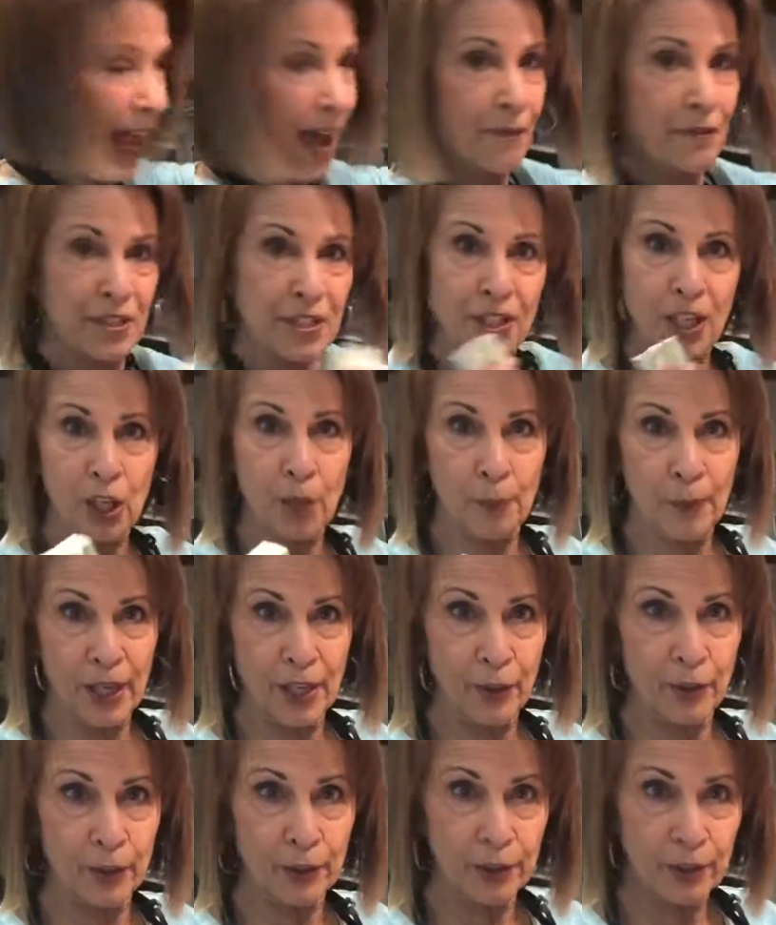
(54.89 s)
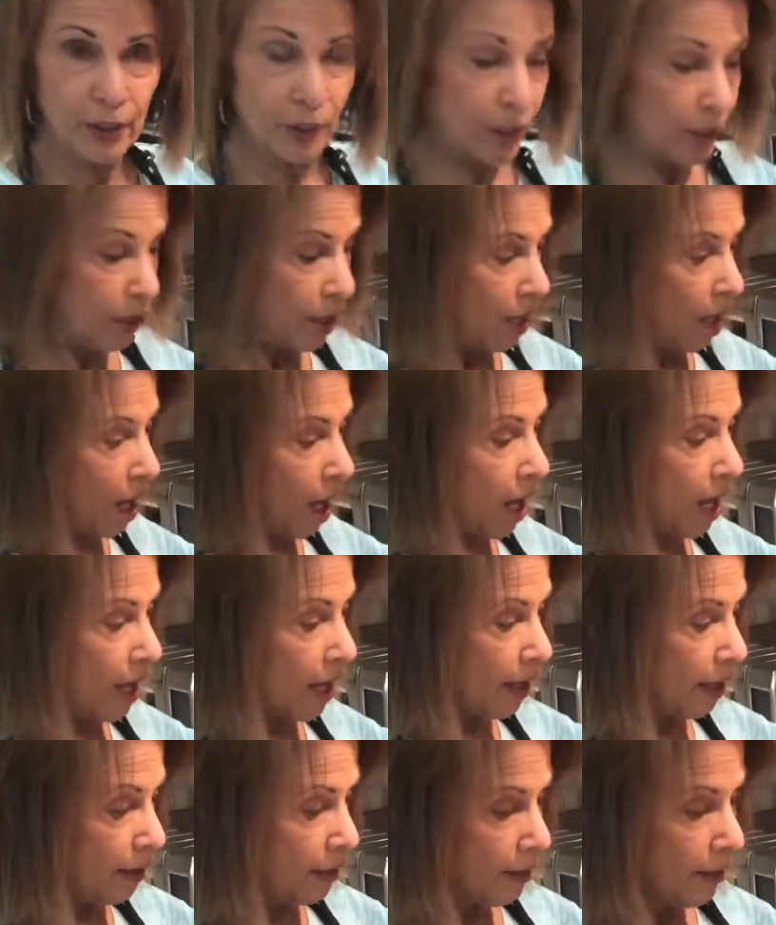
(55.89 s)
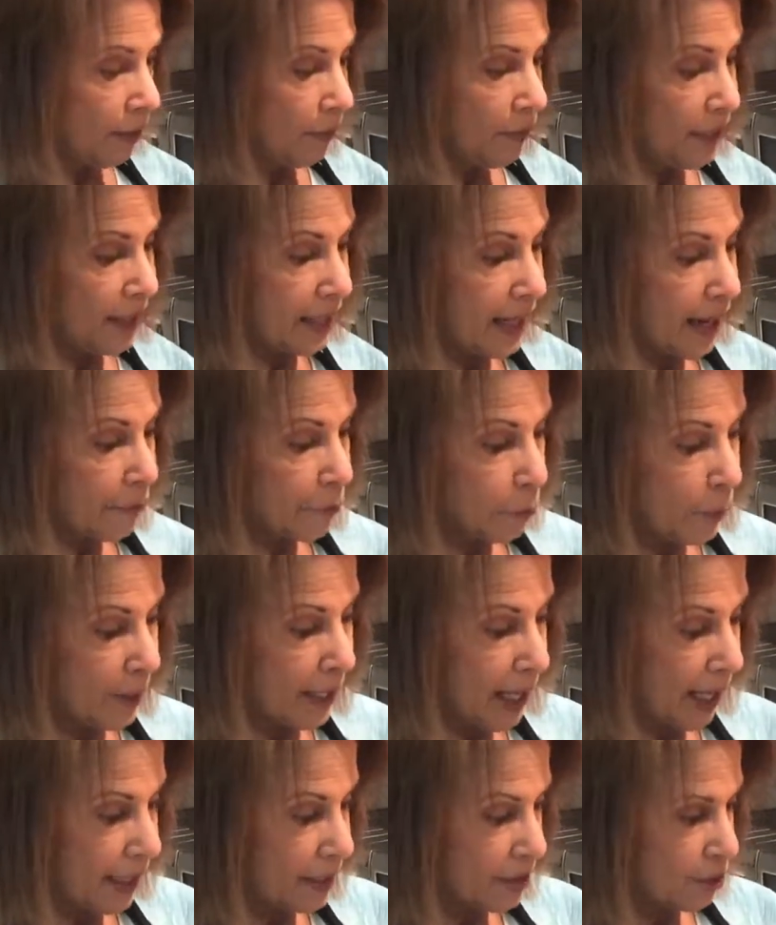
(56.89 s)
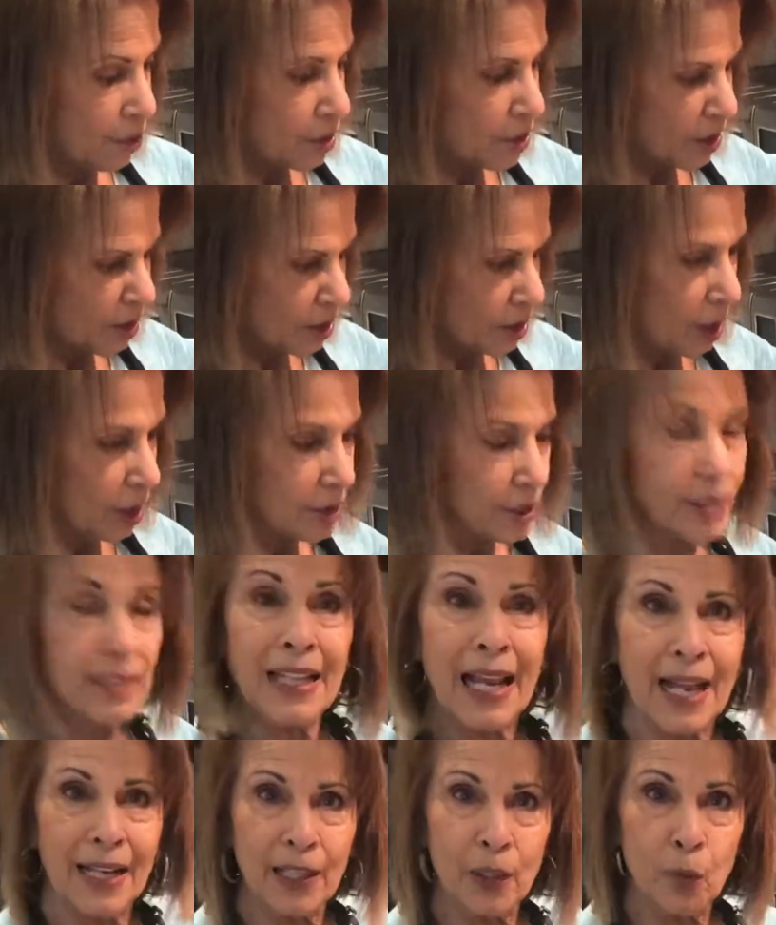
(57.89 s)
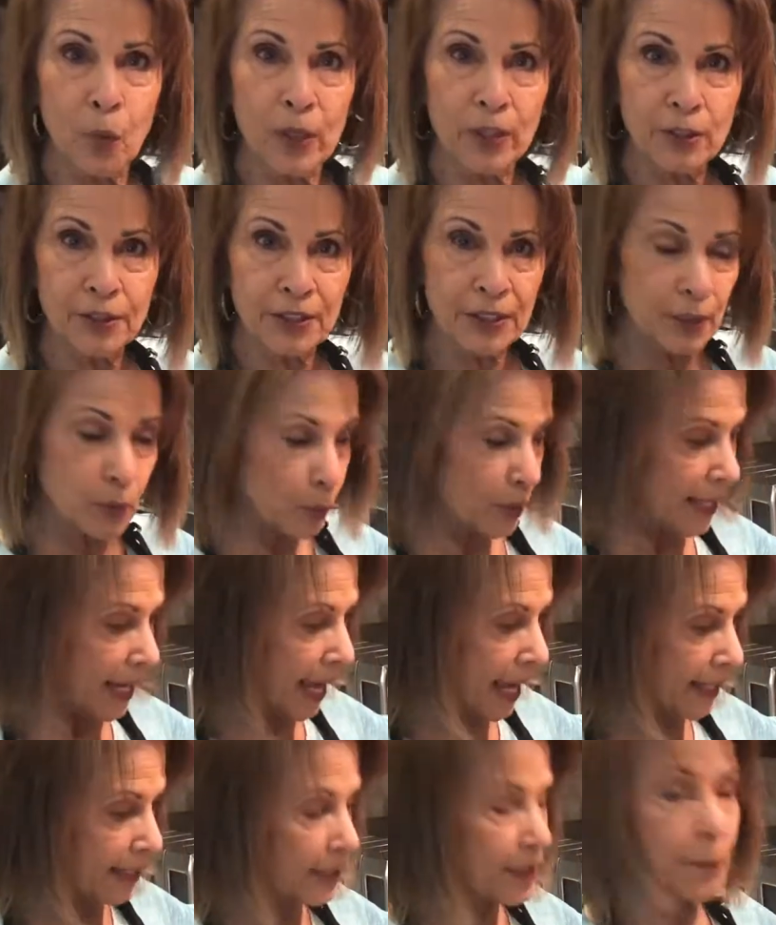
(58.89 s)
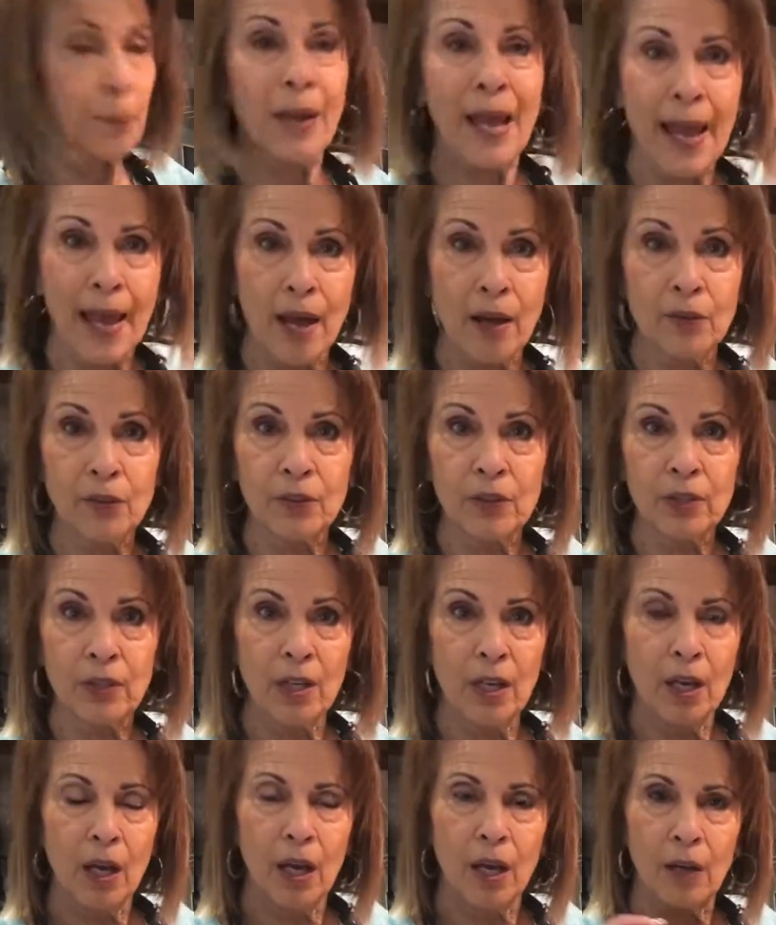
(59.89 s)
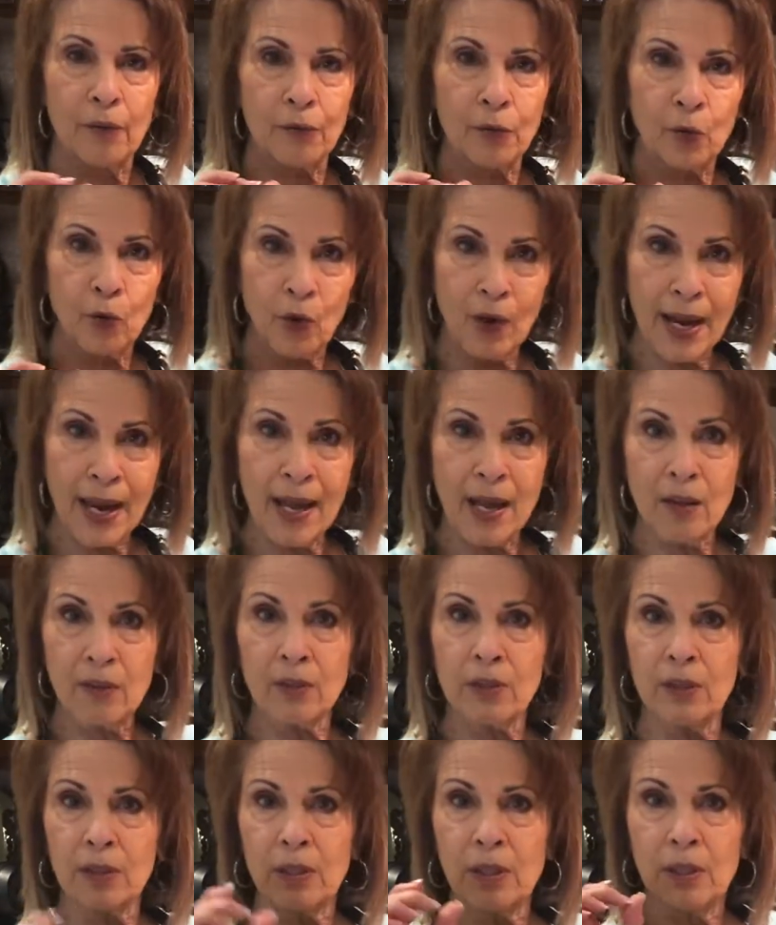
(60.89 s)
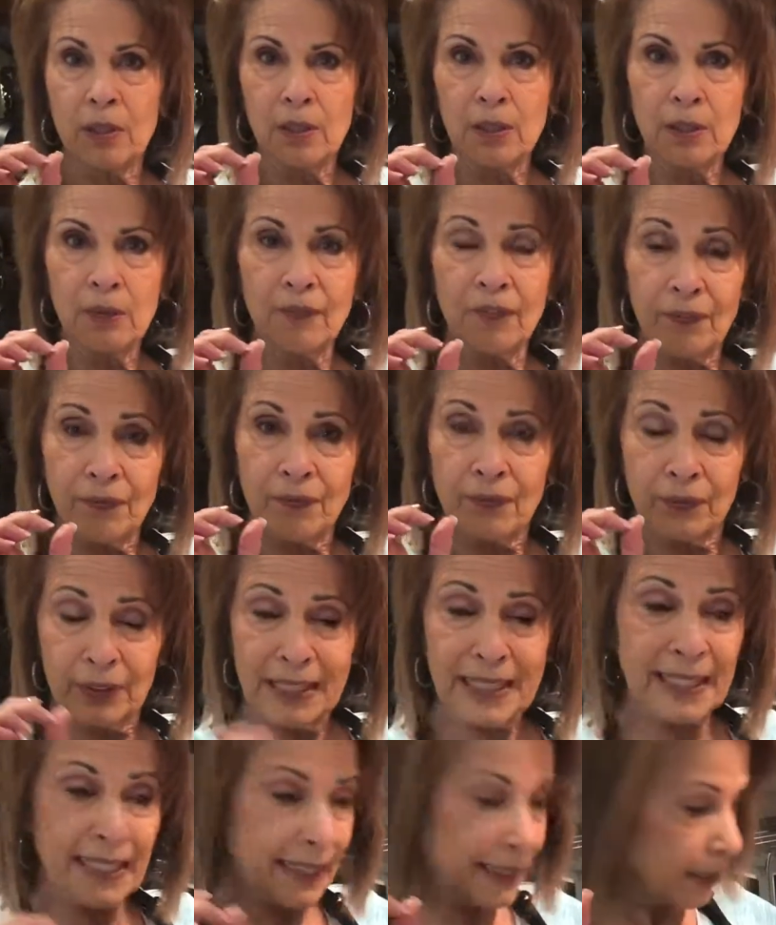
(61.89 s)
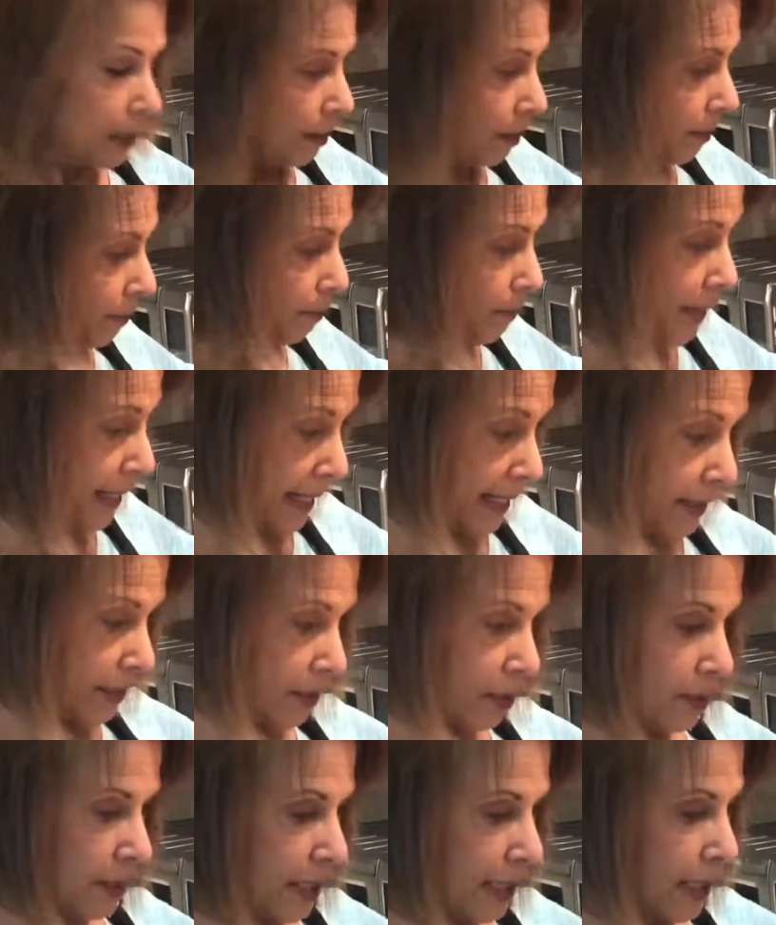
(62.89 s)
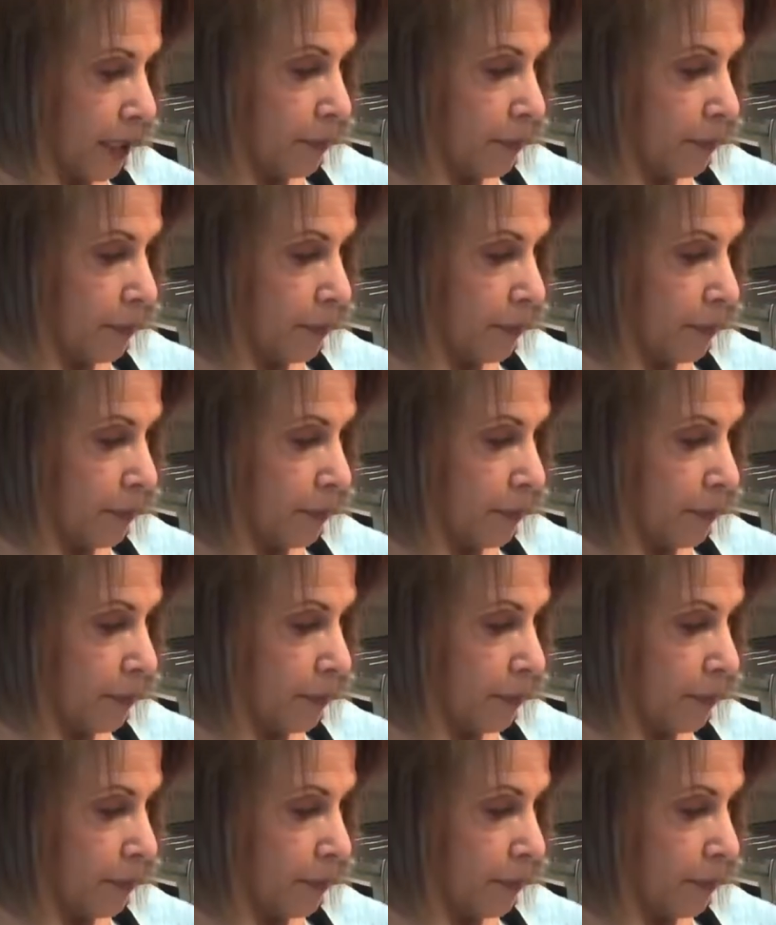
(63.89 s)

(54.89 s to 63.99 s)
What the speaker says: half a stick of butter. Then after we got it just slightly wilted, we added a pound of ground lean meat. It